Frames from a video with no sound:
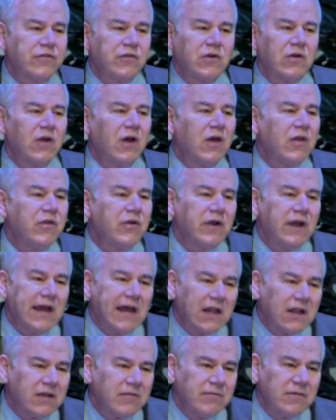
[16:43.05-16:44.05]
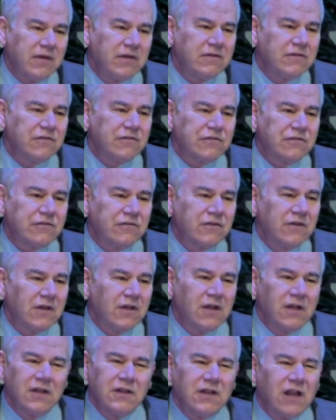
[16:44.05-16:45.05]
there are other elements.
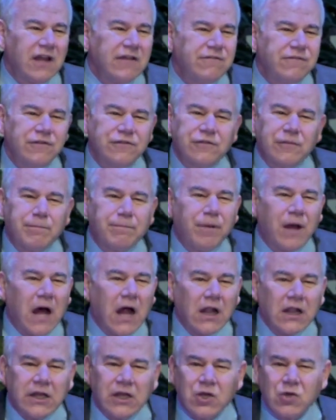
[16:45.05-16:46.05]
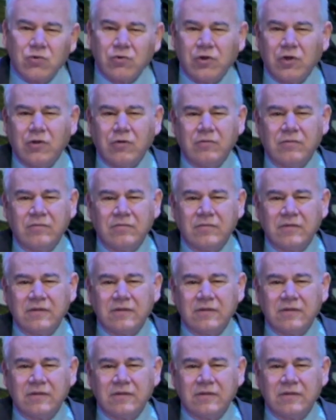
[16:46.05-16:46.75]
Life is a polychrome.